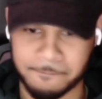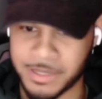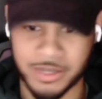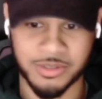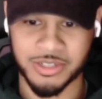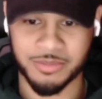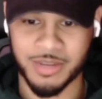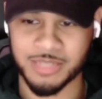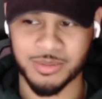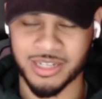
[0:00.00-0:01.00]
It was in your
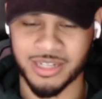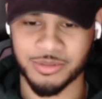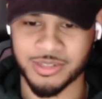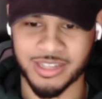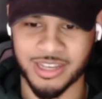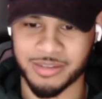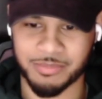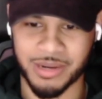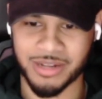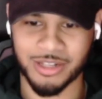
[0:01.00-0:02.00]
basement and it was
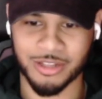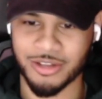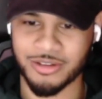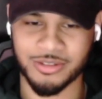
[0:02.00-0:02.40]
like barely clothed